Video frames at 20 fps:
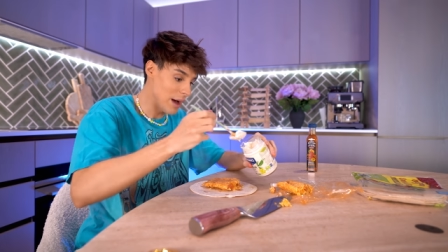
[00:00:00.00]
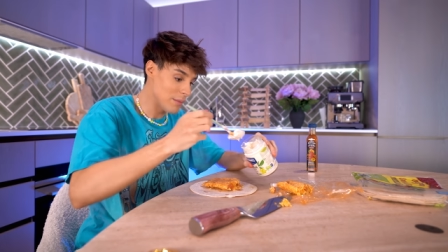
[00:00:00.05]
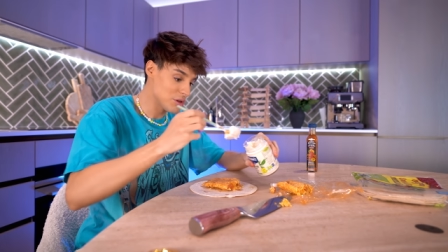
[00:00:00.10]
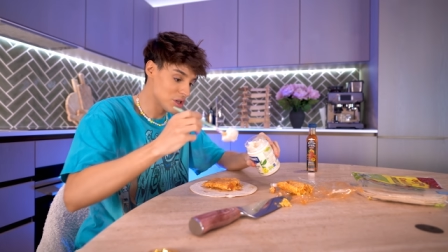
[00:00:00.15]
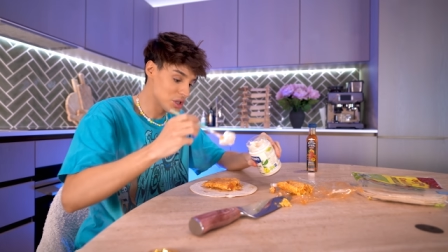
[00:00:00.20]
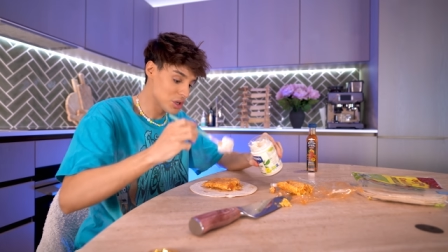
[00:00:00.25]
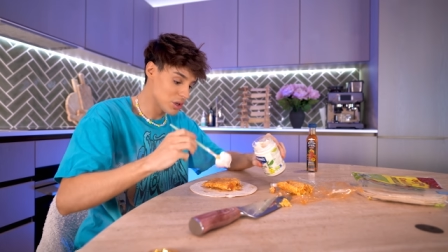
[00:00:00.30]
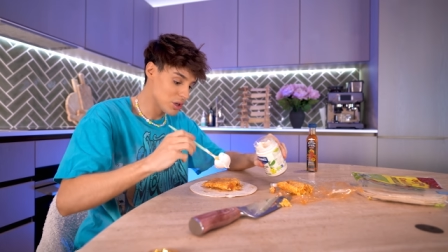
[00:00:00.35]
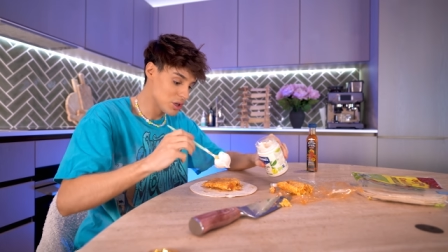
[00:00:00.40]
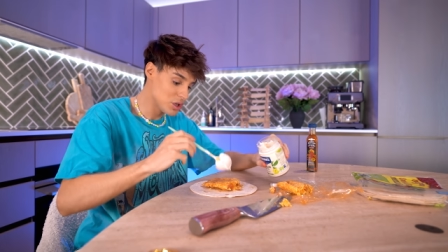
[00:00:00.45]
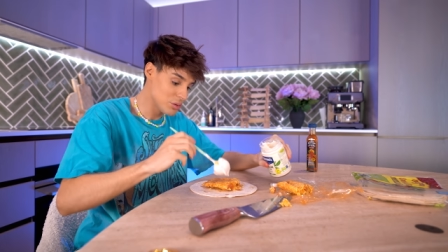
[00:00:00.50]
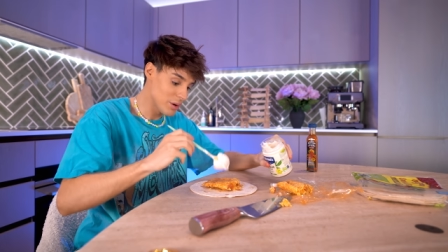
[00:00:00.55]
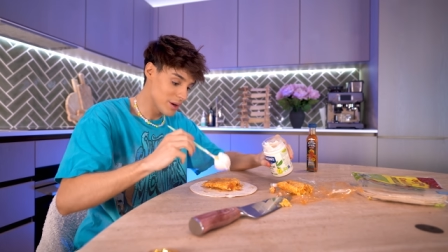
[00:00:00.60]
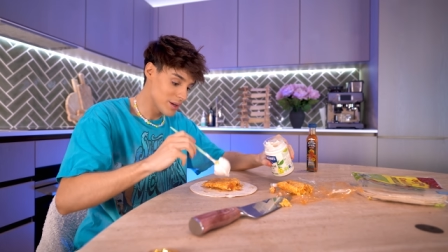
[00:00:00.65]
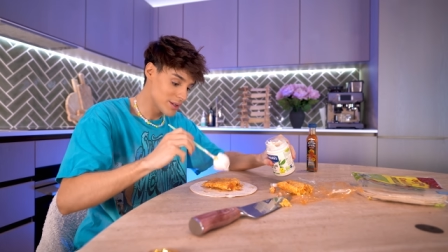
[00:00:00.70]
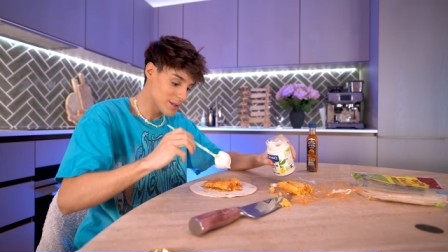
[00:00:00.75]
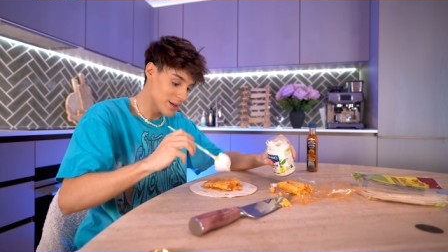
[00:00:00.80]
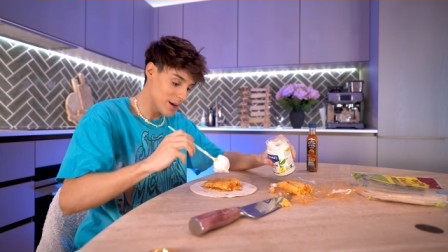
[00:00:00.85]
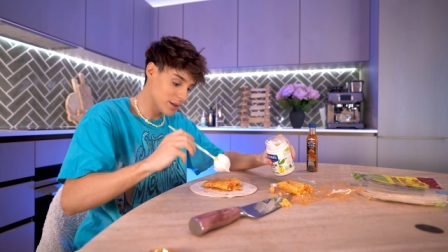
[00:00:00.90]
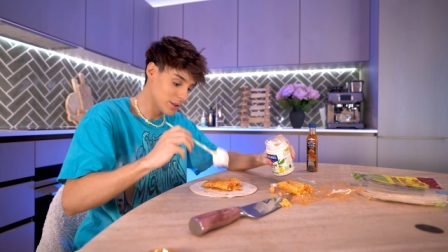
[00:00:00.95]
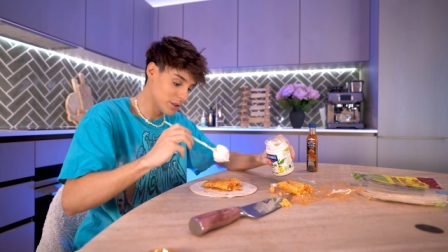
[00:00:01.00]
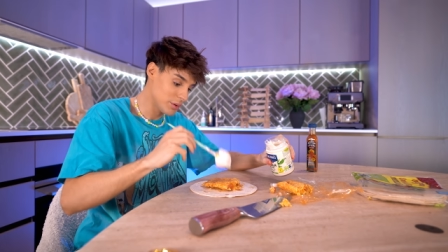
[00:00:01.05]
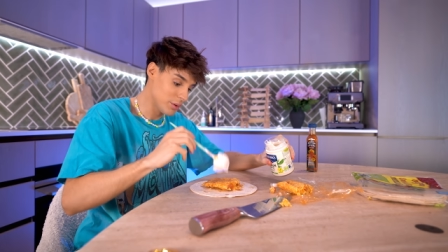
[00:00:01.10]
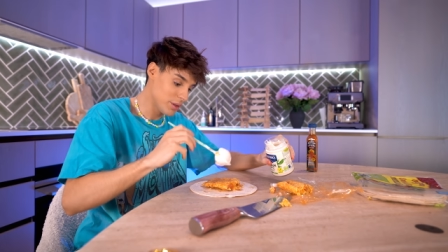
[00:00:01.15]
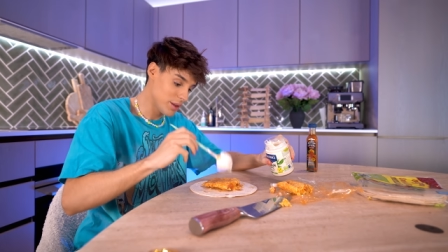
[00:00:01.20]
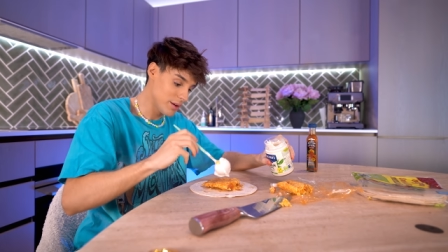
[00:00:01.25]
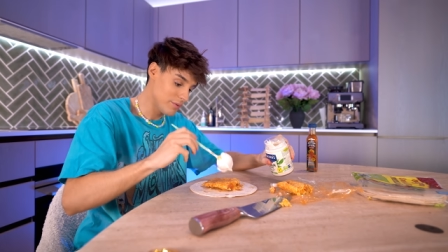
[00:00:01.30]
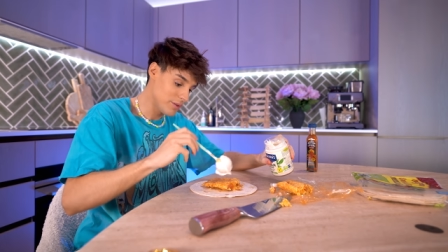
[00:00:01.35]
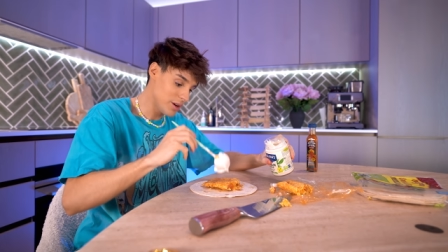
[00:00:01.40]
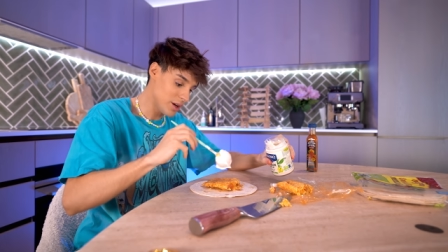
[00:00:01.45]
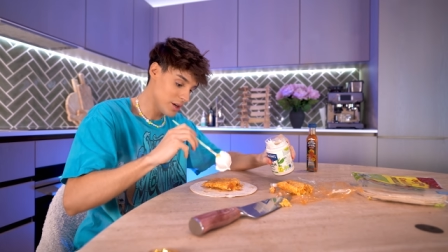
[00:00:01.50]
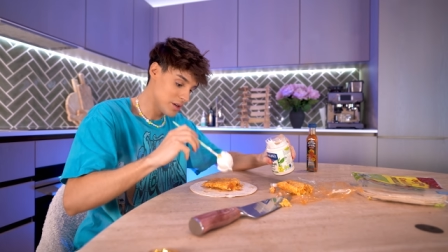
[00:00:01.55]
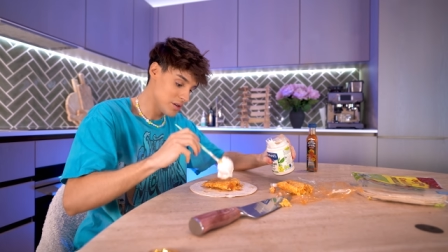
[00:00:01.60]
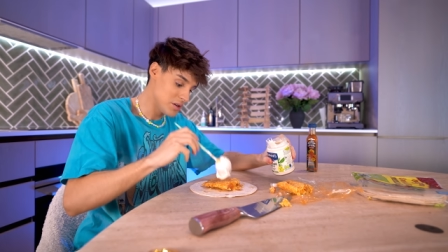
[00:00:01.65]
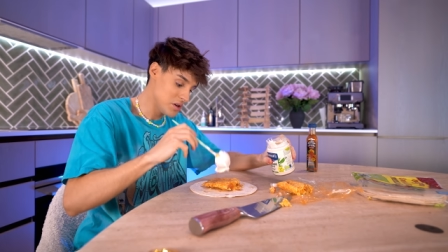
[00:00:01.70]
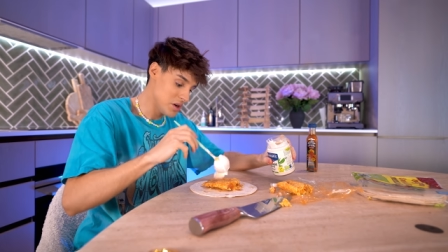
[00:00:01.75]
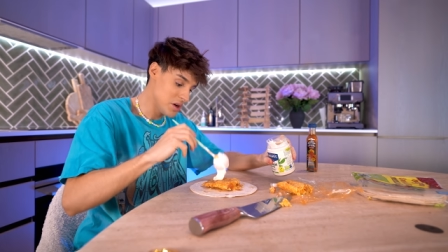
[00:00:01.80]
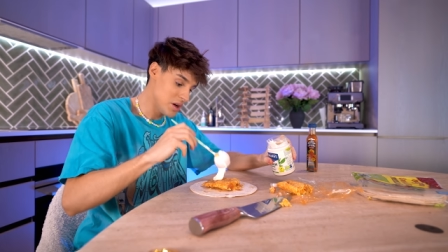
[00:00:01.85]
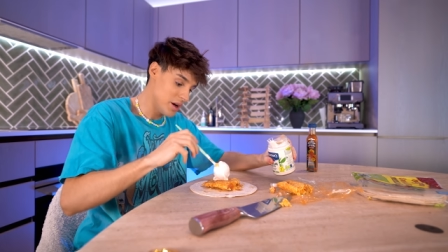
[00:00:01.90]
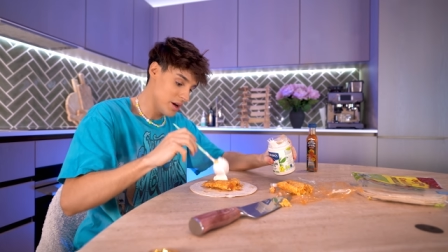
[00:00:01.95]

I'm just gonna do exactly what they've done.